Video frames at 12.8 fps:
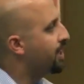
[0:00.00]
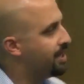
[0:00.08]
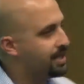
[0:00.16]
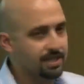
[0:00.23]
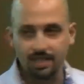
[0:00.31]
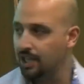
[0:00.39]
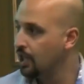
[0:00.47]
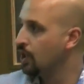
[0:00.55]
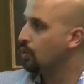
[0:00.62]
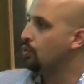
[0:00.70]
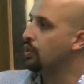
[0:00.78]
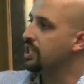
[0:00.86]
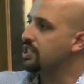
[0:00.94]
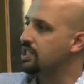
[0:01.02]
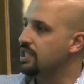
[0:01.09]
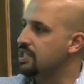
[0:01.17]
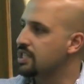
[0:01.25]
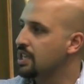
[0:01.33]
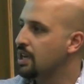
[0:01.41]
it is,
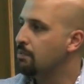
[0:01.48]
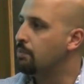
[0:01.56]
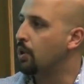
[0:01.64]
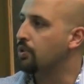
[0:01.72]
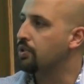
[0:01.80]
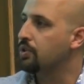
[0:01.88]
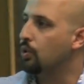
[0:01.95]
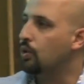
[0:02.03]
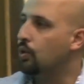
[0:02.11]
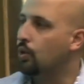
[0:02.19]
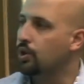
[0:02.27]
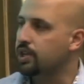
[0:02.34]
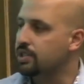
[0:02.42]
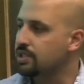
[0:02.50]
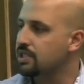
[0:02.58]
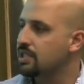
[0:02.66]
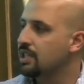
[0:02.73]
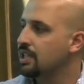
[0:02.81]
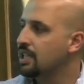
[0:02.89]
reaches both
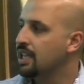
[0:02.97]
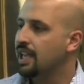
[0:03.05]
audience